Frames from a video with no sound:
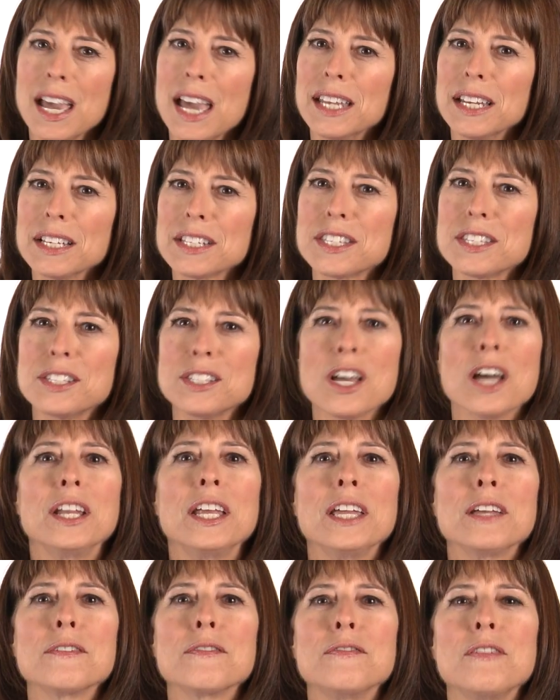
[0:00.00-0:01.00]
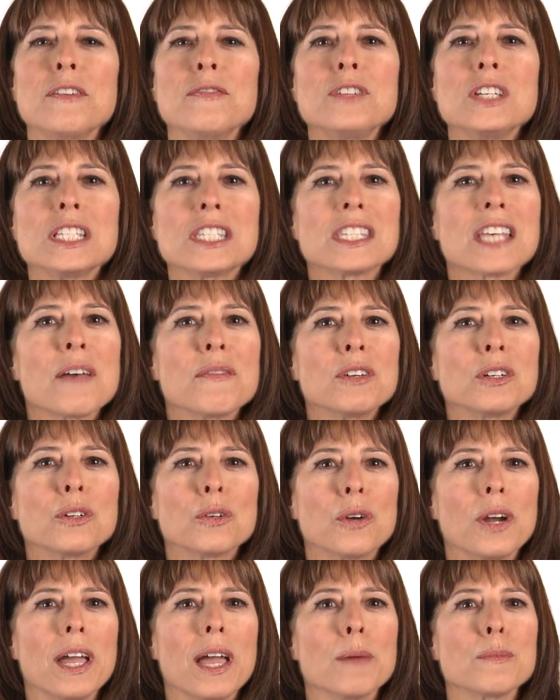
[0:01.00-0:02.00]
and a stunning 57
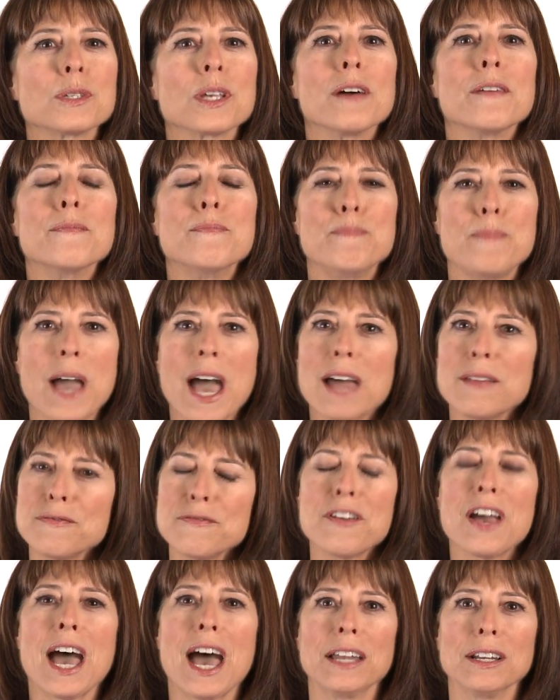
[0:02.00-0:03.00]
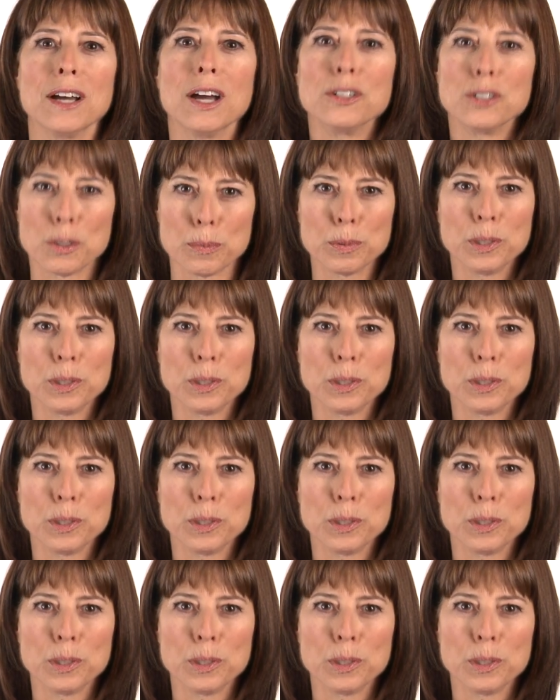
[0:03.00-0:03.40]
grams of bad fat on your